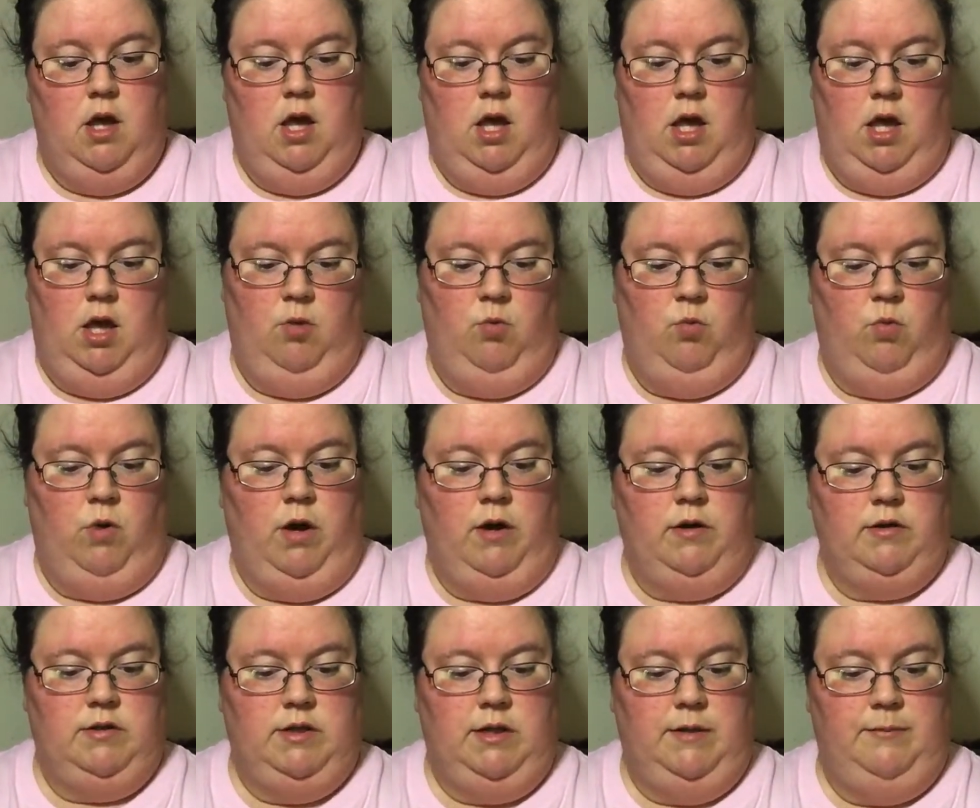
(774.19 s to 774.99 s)
He
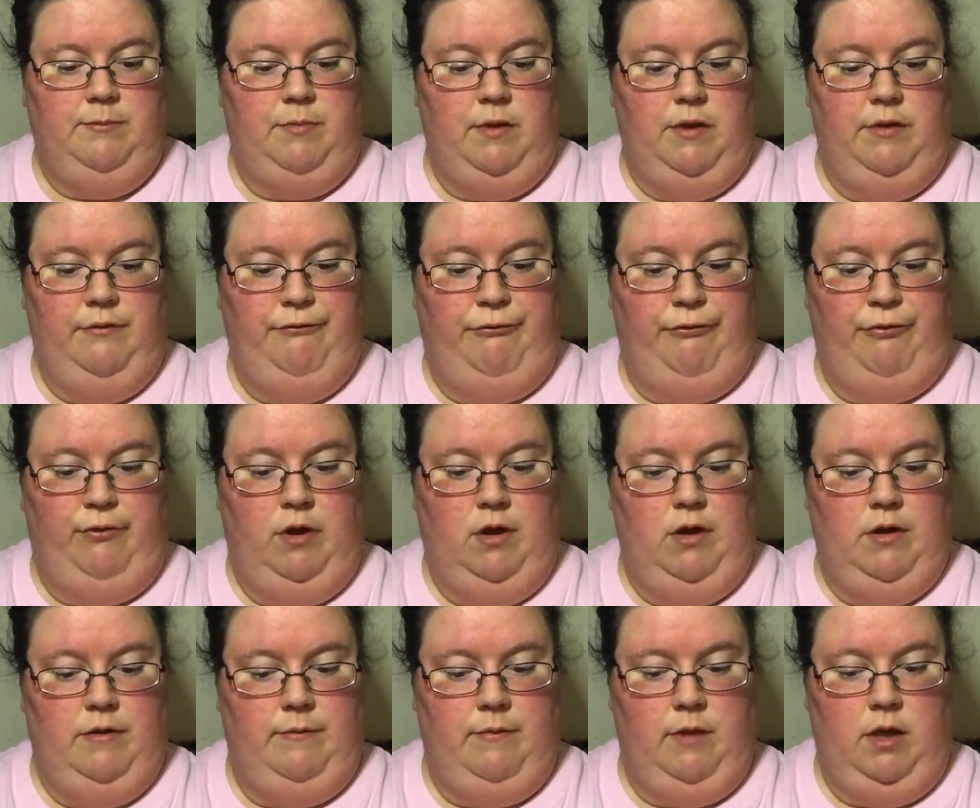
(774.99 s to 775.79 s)
walked up in
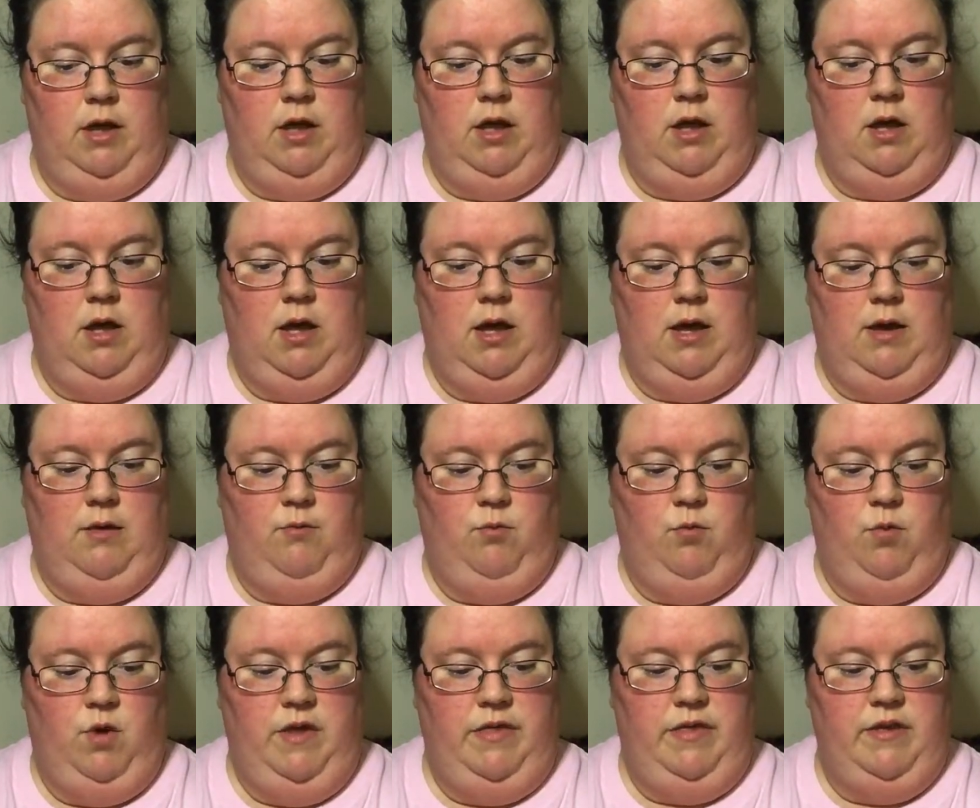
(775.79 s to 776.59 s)
front of me,
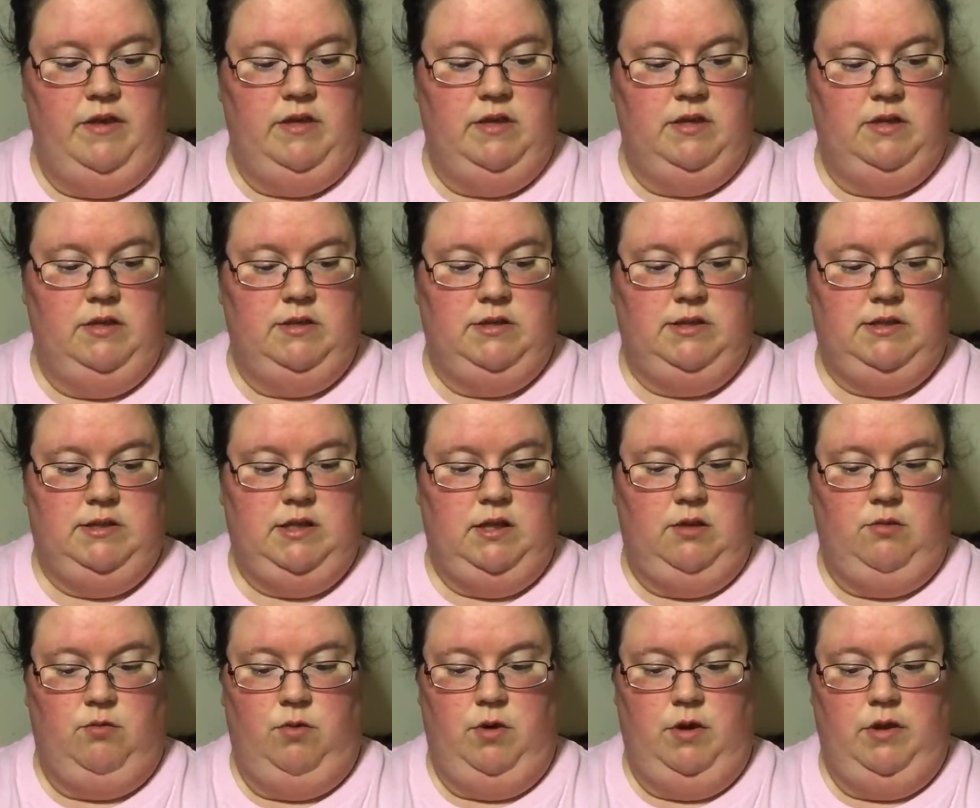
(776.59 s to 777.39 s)
and with
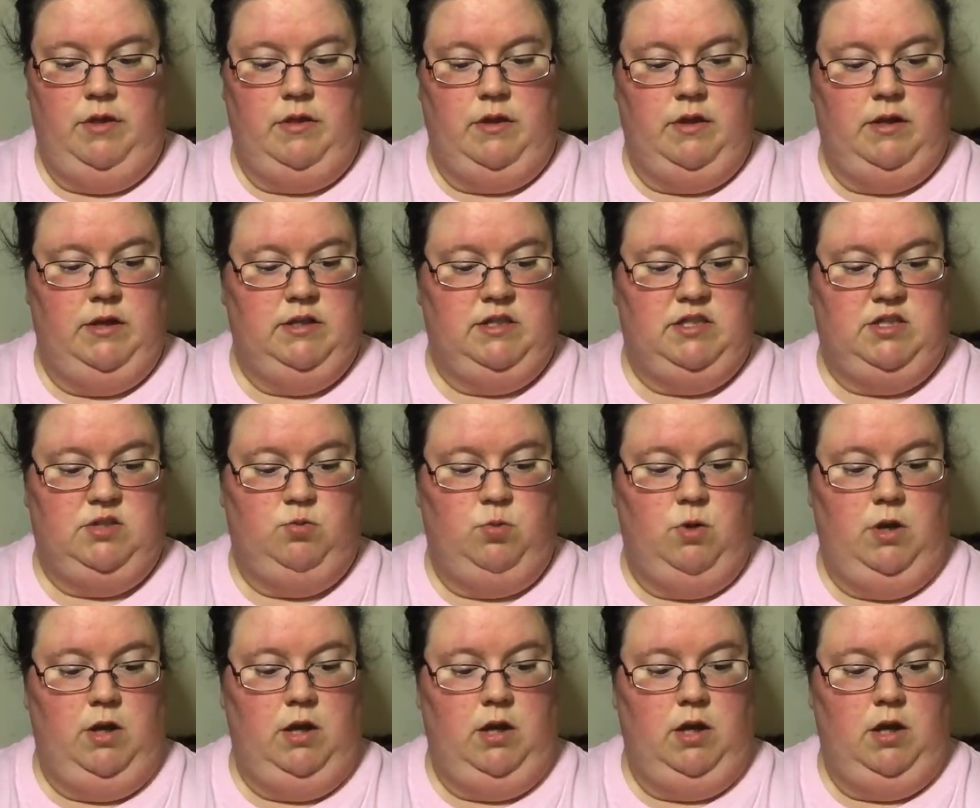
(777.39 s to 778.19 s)
a
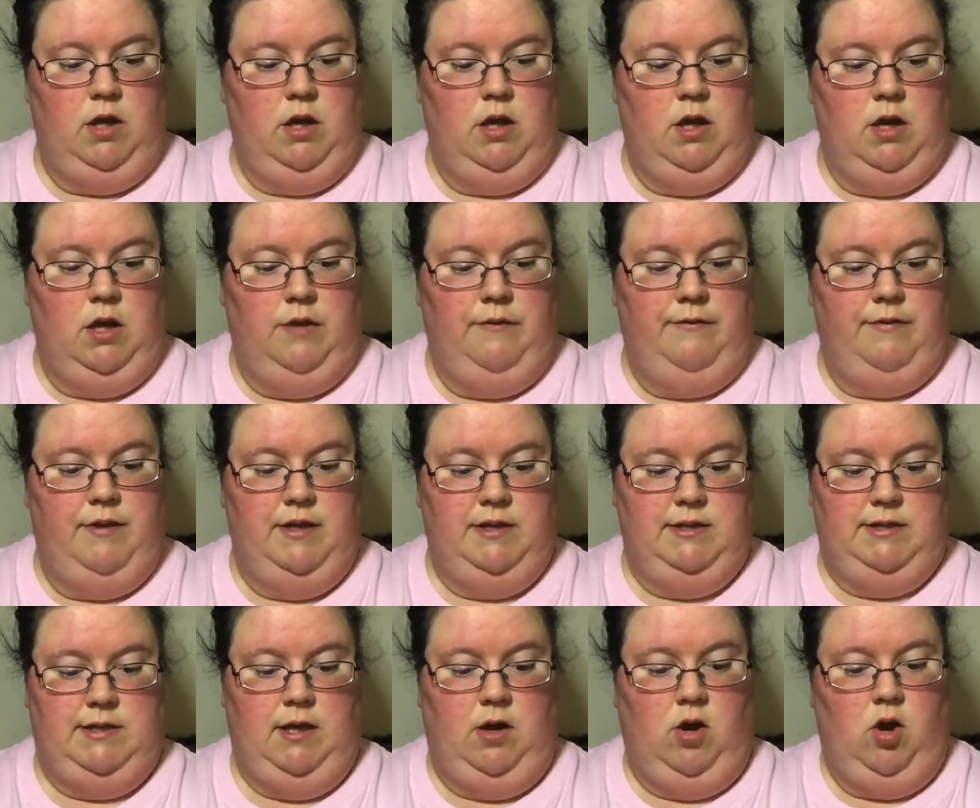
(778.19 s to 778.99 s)
swing of
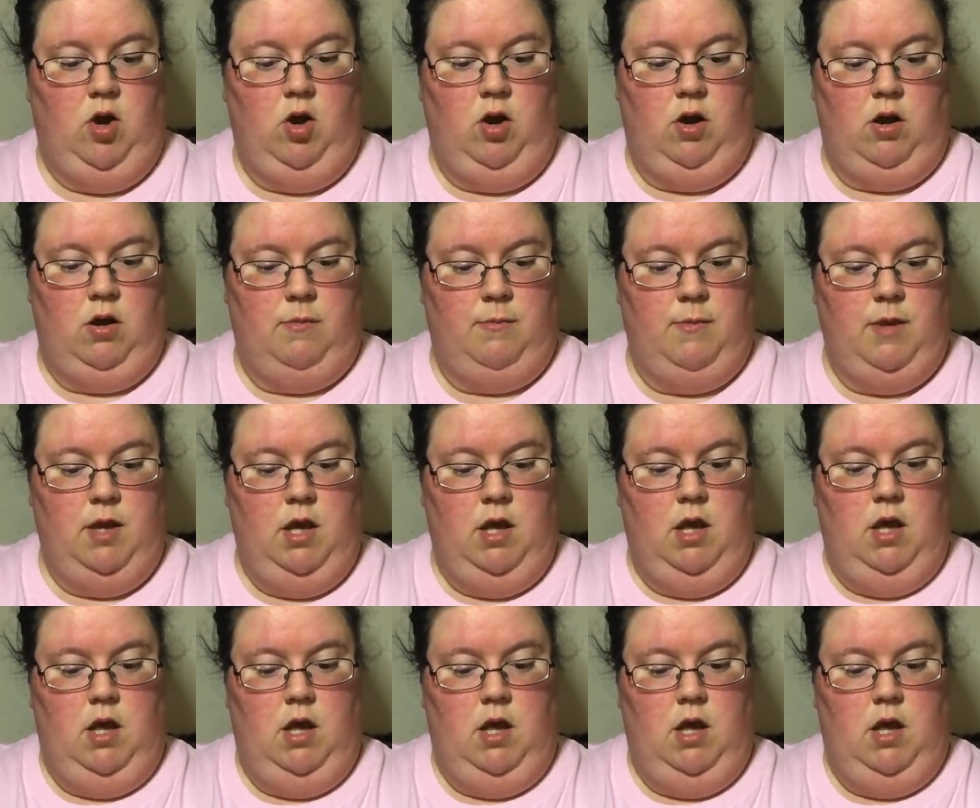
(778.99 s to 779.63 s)
his arm,